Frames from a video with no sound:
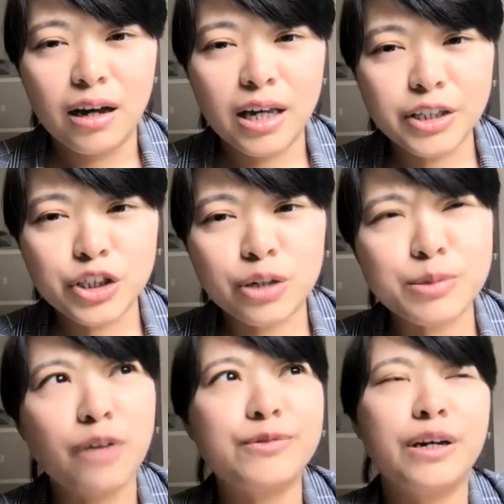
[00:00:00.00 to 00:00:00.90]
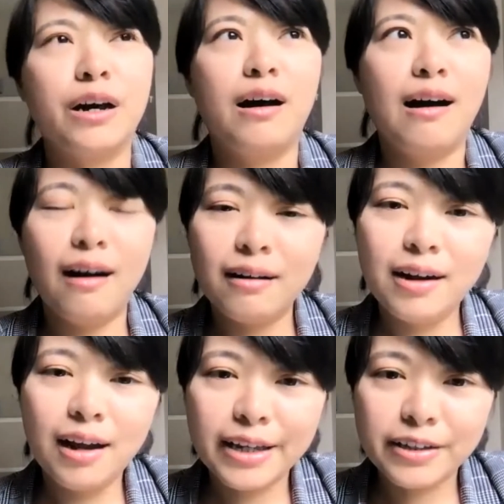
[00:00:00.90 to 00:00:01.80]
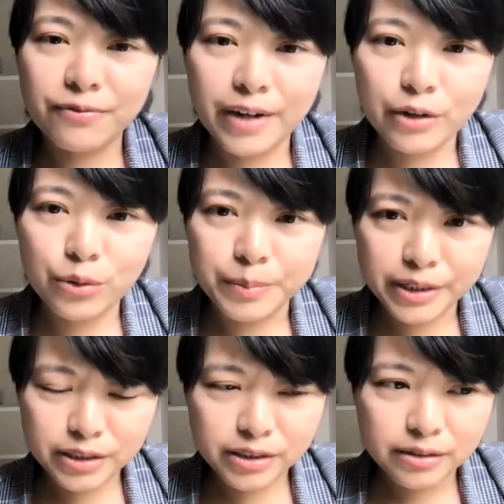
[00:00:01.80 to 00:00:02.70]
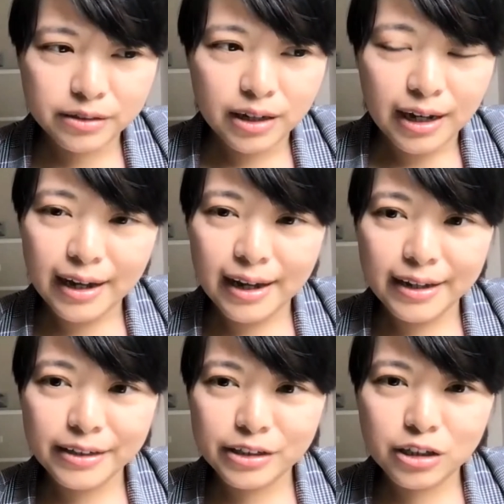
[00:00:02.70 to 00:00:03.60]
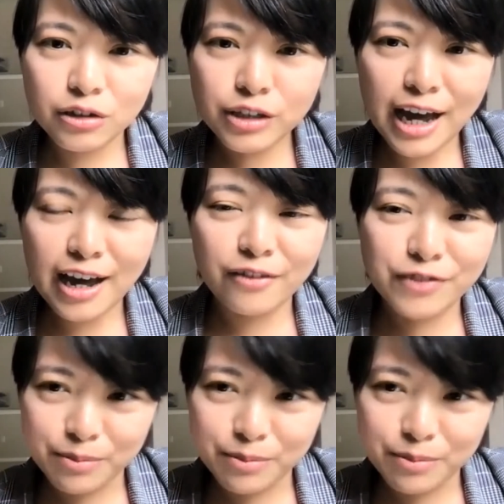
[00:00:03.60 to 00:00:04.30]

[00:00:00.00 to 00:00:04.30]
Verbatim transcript: in terms of the online environment, I don't have